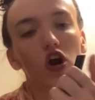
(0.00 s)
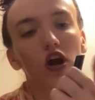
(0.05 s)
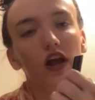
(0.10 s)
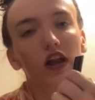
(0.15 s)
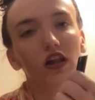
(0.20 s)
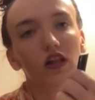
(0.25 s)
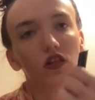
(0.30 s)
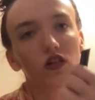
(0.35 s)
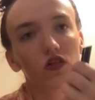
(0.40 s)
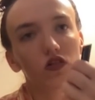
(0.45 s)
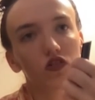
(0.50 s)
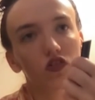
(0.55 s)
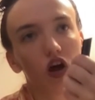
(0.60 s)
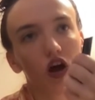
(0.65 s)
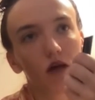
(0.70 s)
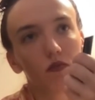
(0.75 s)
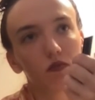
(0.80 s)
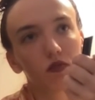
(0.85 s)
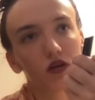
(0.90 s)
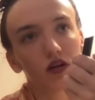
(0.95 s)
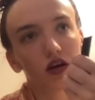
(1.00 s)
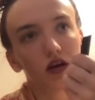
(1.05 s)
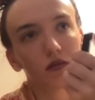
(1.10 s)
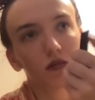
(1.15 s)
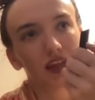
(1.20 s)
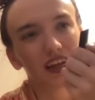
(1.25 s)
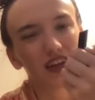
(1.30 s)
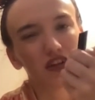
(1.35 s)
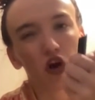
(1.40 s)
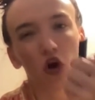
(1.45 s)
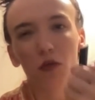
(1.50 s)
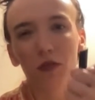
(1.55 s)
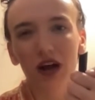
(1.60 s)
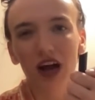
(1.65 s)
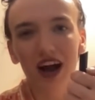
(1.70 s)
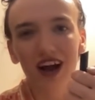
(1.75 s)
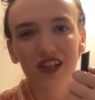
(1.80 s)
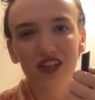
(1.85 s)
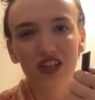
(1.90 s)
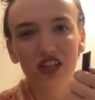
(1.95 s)
and a little top would come like
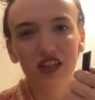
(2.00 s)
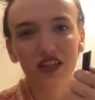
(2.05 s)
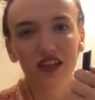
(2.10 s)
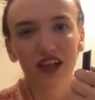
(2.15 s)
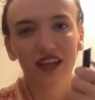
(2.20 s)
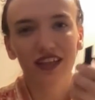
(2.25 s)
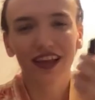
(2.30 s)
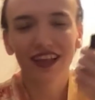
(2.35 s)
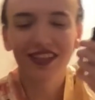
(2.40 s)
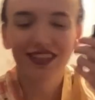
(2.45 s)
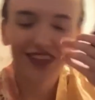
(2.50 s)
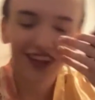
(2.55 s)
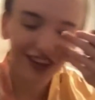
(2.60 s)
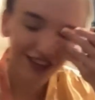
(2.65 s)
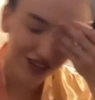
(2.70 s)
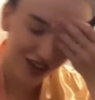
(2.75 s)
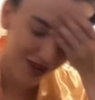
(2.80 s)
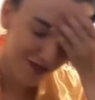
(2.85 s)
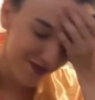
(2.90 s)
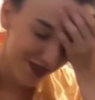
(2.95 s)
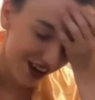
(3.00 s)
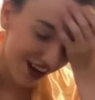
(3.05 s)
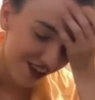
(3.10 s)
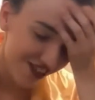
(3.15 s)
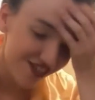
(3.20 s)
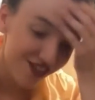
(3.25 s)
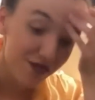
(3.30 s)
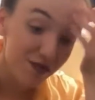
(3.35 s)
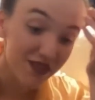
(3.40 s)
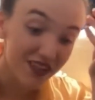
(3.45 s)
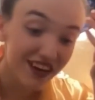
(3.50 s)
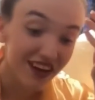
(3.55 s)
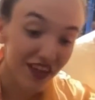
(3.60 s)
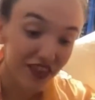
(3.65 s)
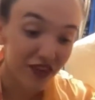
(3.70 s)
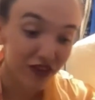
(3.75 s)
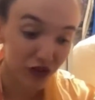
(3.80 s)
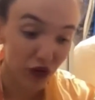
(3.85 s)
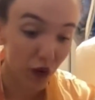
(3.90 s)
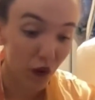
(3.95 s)
Tamagotchi stuff. That's not Tamagotchi. There was
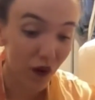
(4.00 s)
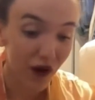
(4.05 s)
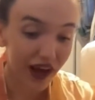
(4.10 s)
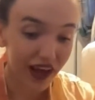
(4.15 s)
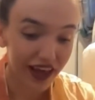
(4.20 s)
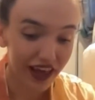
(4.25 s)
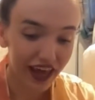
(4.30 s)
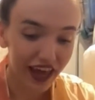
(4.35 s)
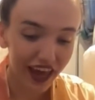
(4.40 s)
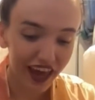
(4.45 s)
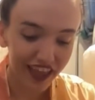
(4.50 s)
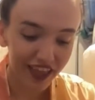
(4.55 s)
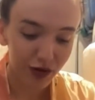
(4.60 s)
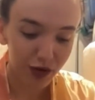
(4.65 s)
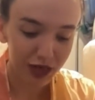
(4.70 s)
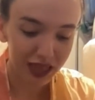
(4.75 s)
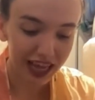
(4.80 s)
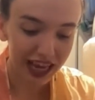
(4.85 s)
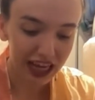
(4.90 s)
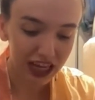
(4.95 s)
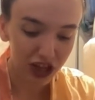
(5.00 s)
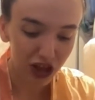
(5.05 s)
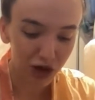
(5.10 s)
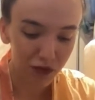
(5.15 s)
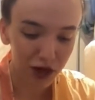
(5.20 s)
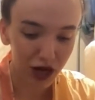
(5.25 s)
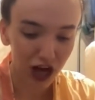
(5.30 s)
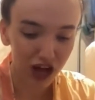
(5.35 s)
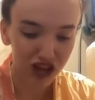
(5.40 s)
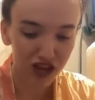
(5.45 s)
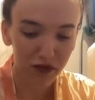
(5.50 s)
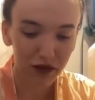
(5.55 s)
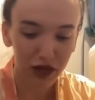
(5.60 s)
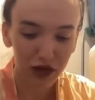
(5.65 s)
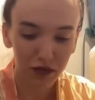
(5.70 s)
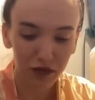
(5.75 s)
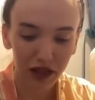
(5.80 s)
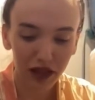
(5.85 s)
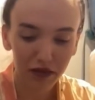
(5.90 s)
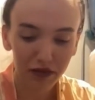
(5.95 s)
another toy It was like a Tamagotchi, but
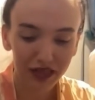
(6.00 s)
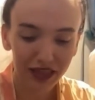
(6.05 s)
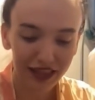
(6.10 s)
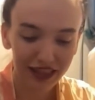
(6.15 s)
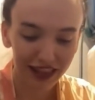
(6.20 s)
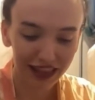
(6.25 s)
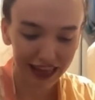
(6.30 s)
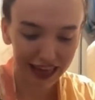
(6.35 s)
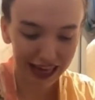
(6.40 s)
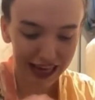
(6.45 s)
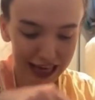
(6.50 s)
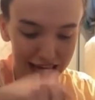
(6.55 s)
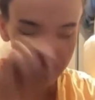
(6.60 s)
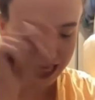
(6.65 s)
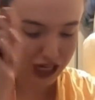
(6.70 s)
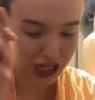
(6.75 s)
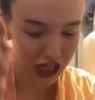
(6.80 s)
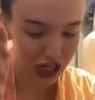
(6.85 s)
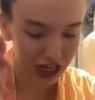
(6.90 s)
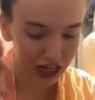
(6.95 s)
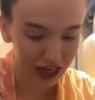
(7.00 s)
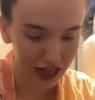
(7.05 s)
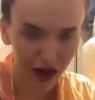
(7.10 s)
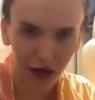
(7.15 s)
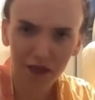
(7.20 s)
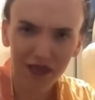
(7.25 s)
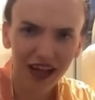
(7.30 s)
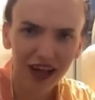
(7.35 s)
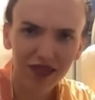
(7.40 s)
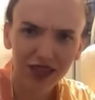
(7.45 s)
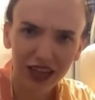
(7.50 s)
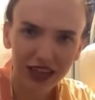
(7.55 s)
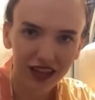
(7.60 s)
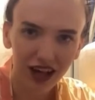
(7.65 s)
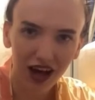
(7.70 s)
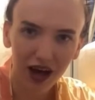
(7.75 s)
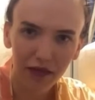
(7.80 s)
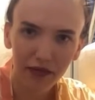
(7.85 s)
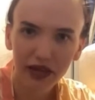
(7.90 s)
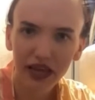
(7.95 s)
you play with it and like a keychain comes out the
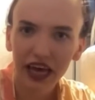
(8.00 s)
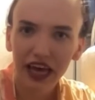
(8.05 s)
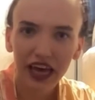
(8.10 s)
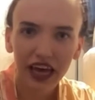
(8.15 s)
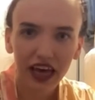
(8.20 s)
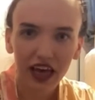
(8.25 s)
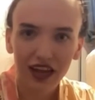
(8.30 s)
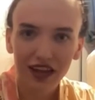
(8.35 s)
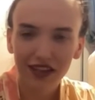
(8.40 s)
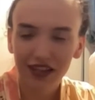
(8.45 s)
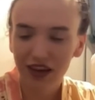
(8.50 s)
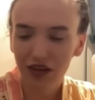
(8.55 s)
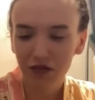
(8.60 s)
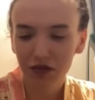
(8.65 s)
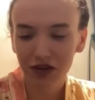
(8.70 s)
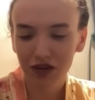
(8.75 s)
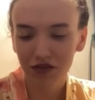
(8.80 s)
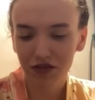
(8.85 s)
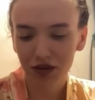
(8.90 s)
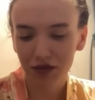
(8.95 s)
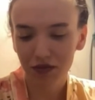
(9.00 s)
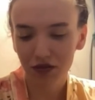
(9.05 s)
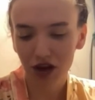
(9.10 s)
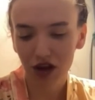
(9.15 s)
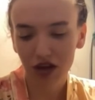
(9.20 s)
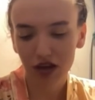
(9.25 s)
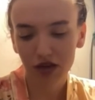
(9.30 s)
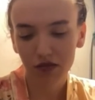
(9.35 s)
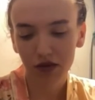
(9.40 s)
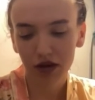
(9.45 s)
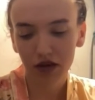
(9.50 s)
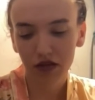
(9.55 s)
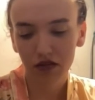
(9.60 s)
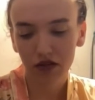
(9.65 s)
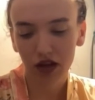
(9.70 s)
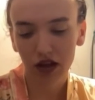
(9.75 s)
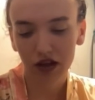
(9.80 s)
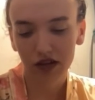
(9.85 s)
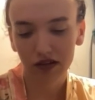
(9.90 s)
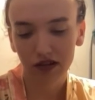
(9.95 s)
top. And does anyone know what I'm talking about?
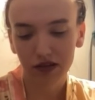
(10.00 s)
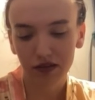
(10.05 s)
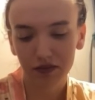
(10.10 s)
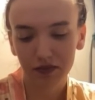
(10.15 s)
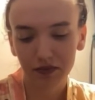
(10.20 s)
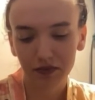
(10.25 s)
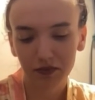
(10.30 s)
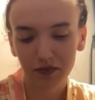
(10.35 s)
I don't know.